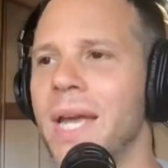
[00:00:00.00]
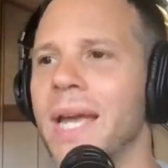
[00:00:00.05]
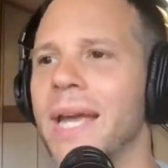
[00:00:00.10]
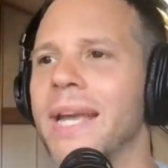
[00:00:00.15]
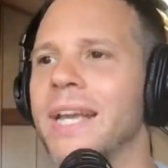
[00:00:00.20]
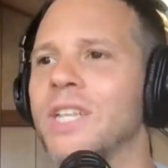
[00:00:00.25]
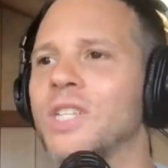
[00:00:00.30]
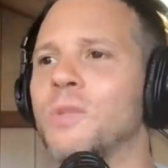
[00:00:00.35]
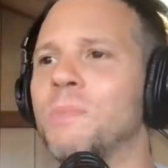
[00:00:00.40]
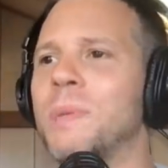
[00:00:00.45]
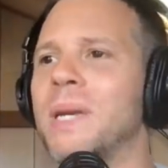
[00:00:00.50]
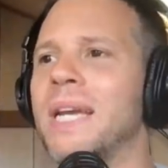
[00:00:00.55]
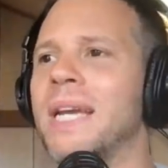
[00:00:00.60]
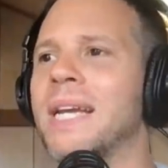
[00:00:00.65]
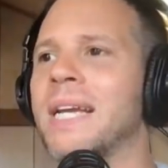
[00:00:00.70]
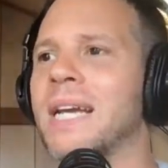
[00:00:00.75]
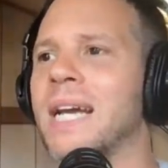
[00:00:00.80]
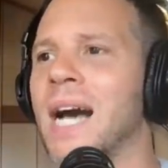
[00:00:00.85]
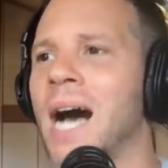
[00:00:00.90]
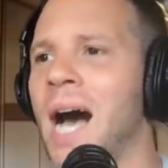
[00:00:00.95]
is
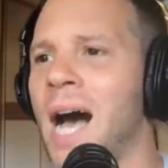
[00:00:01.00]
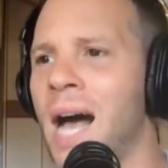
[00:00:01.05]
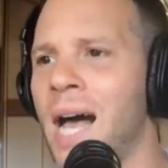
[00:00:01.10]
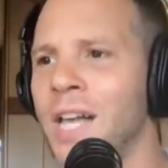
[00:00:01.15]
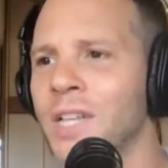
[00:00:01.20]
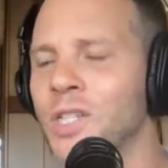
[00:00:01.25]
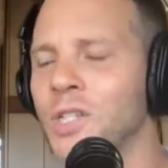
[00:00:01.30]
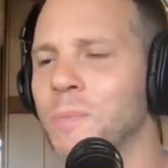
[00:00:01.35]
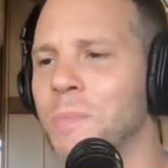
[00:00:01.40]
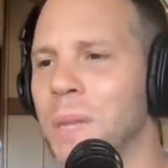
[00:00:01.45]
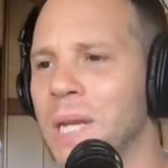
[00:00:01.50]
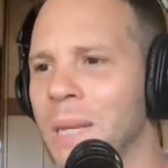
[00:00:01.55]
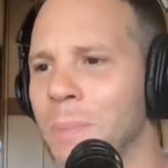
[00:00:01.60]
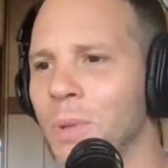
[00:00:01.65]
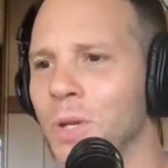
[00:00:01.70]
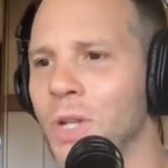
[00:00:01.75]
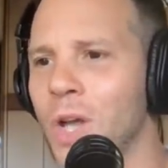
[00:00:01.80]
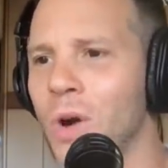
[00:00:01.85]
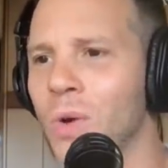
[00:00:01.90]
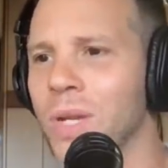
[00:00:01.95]
because
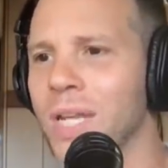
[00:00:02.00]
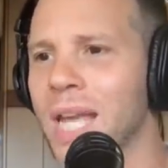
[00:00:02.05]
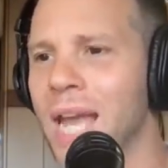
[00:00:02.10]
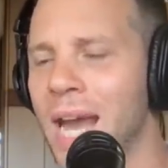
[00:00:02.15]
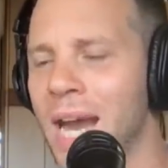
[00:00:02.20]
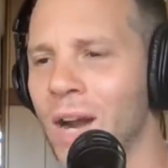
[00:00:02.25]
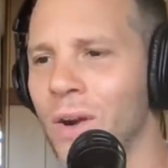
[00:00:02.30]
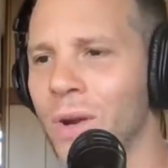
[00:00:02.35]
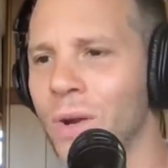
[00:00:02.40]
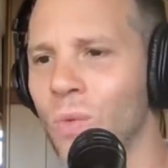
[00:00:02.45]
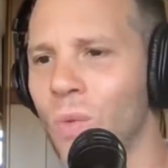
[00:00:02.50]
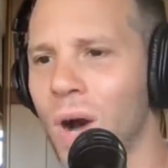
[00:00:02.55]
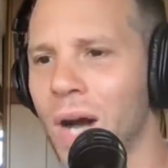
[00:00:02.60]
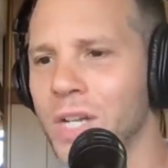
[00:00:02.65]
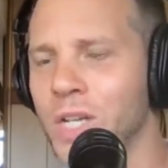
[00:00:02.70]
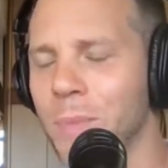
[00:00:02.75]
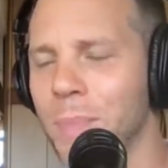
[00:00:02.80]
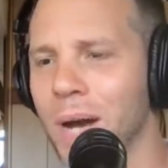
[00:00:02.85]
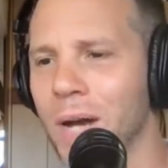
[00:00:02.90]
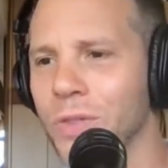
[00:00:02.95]
people don't care and
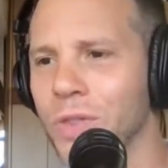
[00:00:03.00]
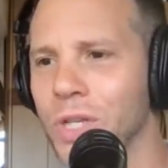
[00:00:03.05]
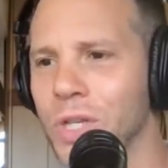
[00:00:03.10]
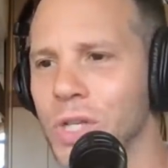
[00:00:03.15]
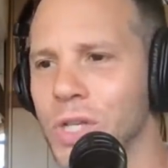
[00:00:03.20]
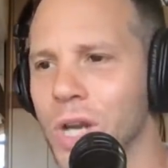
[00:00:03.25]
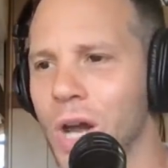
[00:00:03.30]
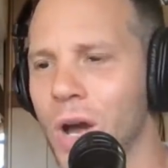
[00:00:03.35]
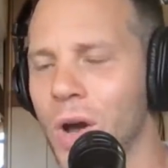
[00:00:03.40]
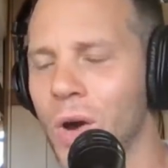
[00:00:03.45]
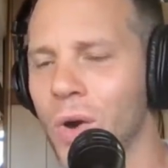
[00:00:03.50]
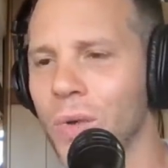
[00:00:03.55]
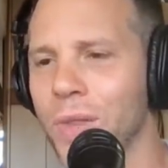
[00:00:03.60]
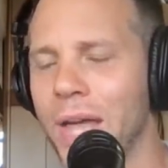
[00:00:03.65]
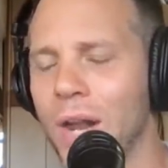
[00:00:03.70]
watch about the show.